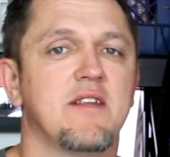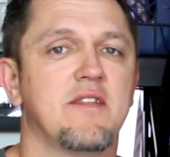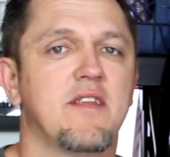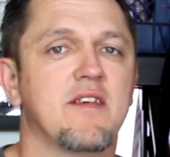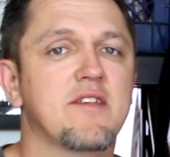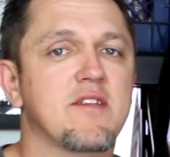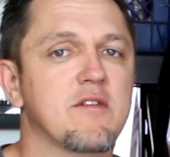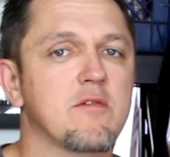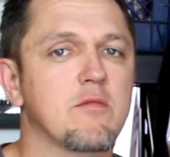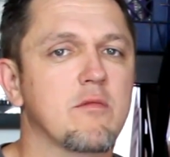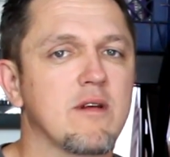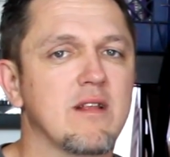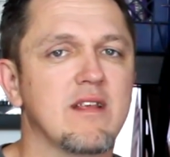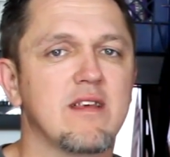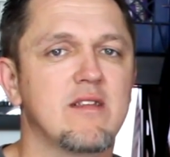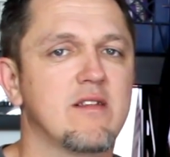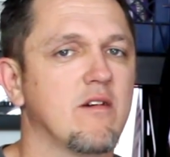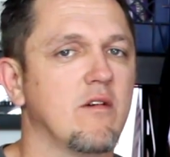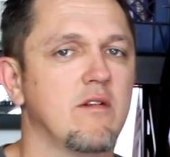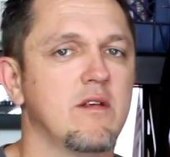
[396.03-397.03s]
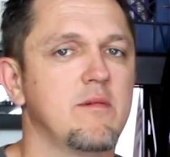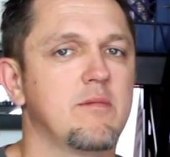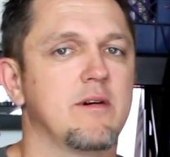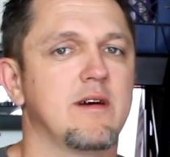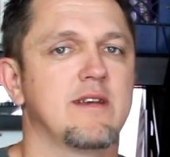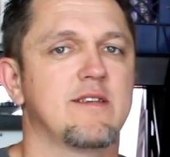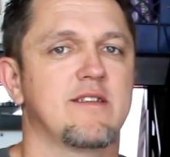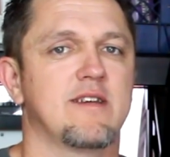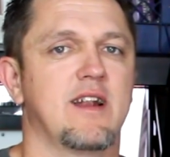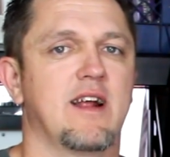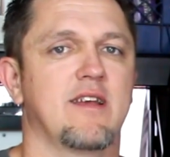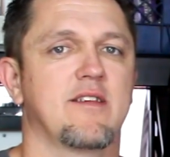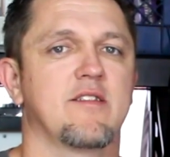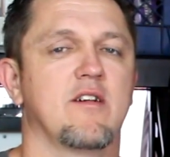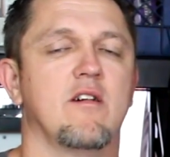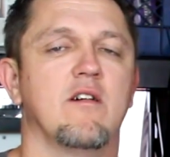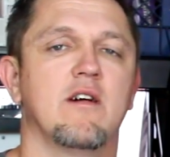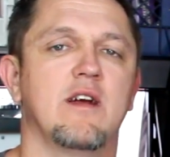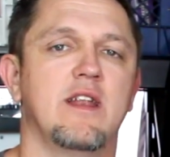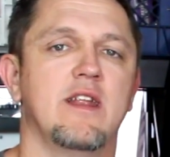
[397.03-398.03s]
This is really the only place that I
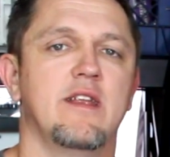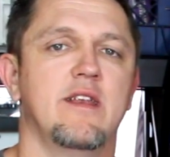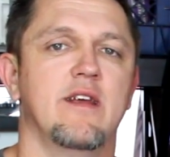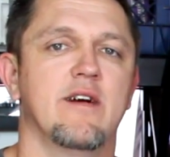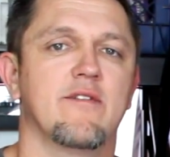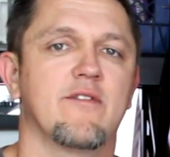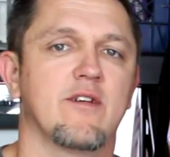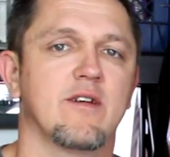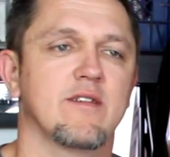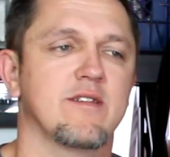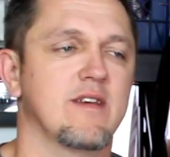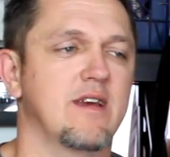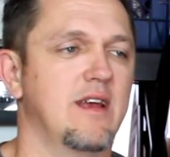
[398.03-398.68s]
saw any difference,